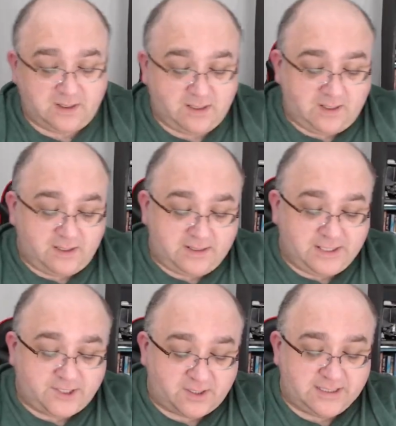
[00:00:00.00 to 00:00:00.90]
Then
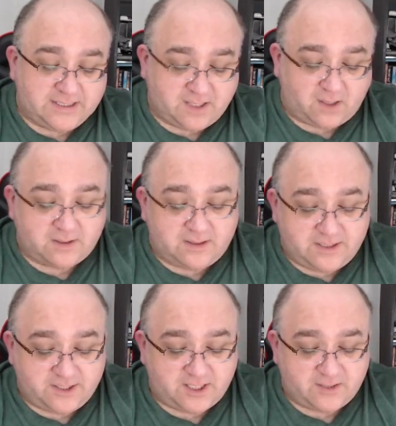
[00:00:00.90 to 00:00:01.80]
Johnny is gone, and
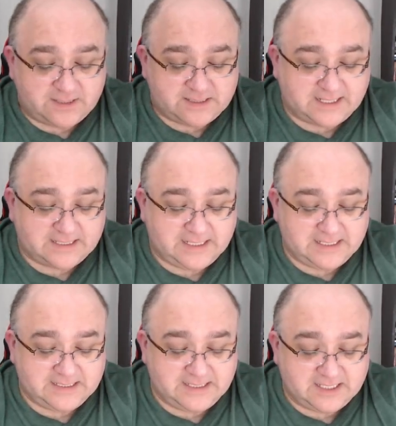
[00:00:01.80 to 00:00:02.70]
Show is sick to his
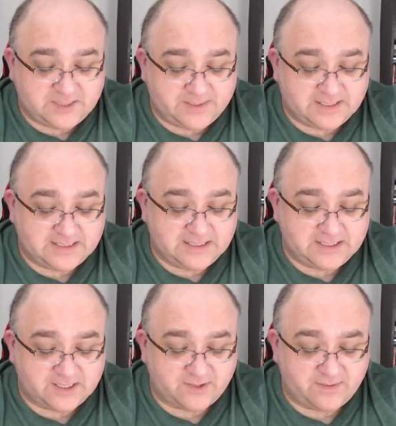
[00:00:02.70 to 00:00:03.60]
knees because he's
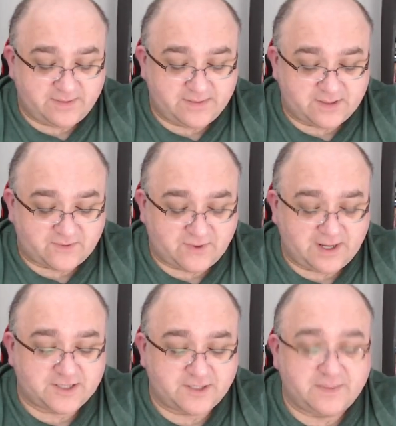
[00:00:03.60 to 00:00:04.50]
just remembered that
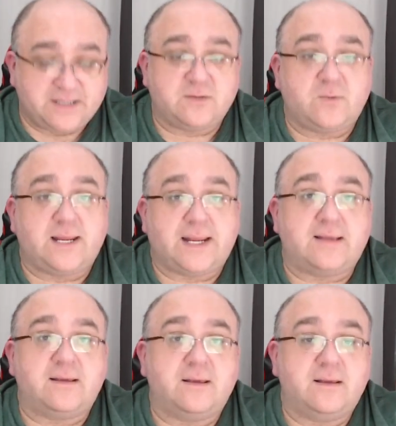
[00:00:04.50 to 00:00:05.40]
fresh means awake
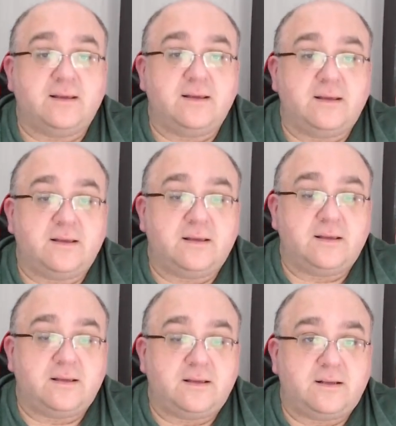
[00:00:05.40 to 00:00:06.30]

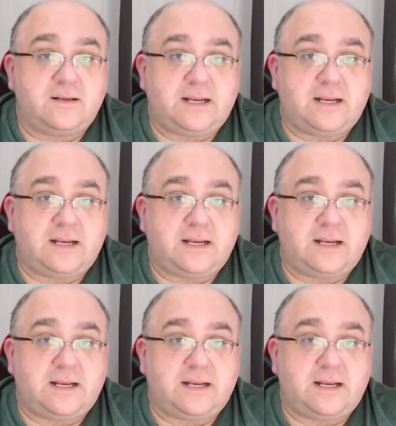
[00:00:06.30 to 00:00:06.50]
and